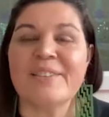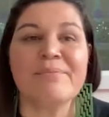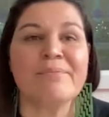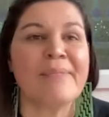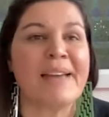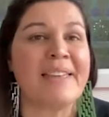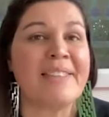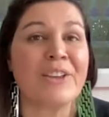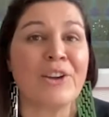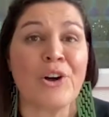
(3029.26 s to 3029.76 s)

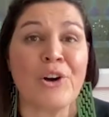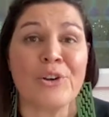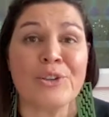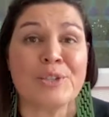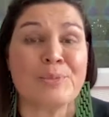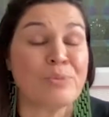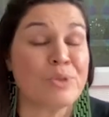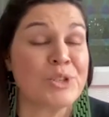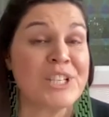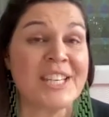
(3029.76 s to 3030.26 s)
may the
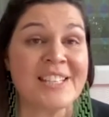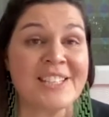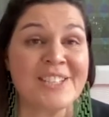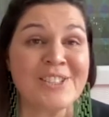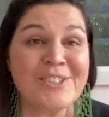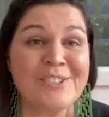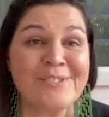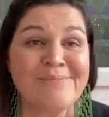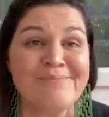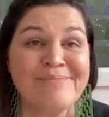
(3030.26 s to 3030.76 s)
gods protect
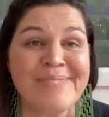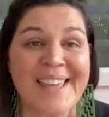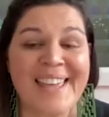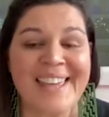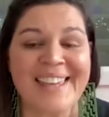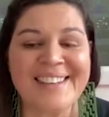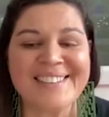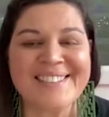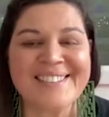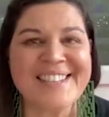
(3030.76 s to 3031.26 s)
you
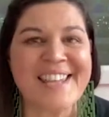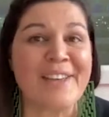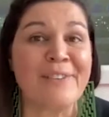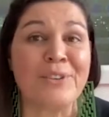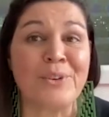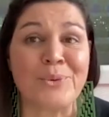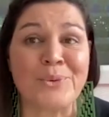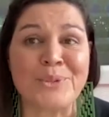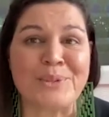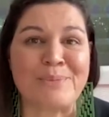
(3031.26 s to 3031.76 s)
and
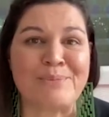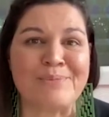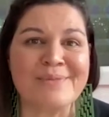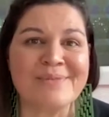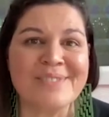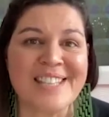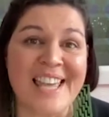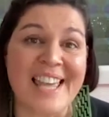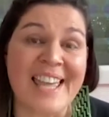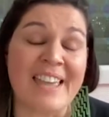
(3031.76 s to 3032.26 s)
have an
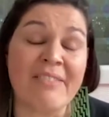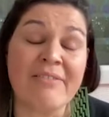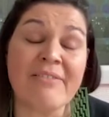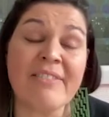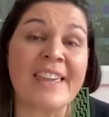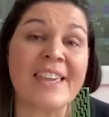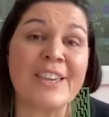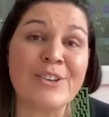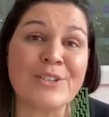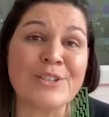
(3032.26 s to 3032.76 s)
awesome day. And
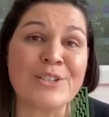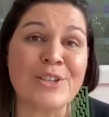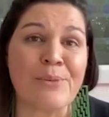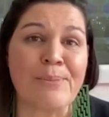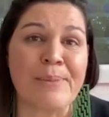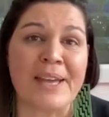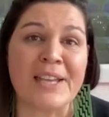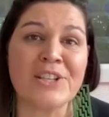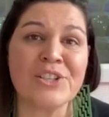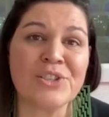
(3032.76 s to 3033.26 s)
thank you so
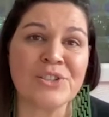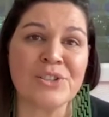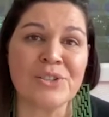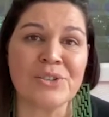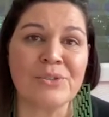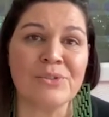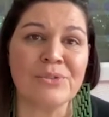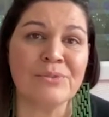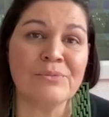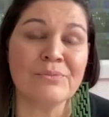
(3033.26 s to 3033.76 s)
much
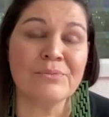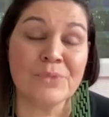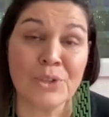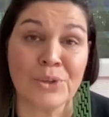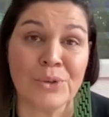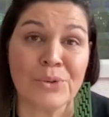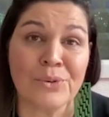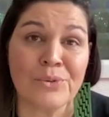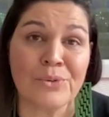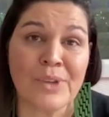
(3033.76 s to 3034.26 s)
to
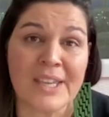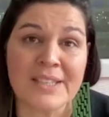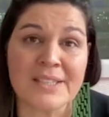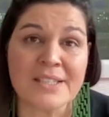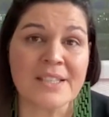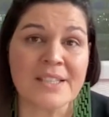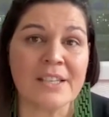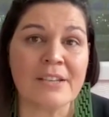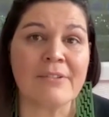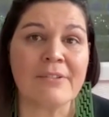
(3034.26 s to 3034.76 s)
you and
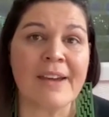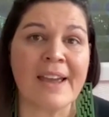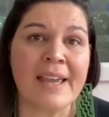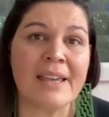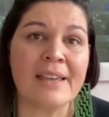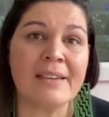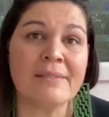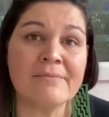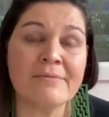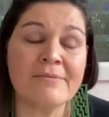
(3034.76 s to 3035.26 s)
to the
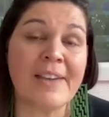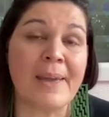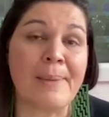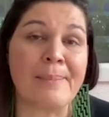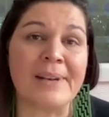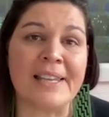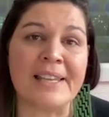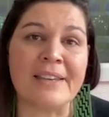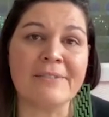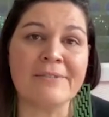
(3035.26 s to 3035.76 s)
Array
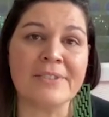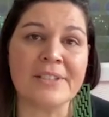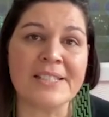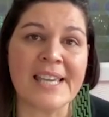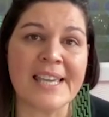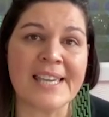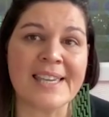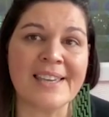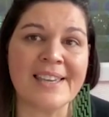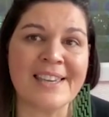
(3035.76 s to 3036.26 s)
family for
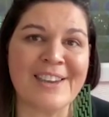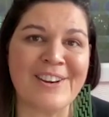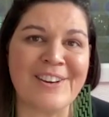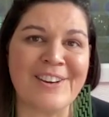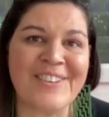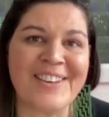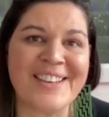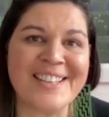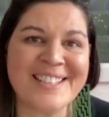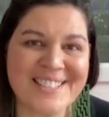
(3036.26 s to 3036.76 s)
taking care
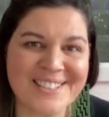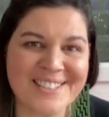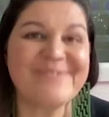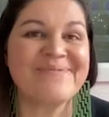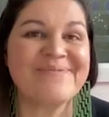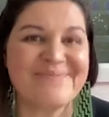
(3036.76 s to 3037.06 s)
of us.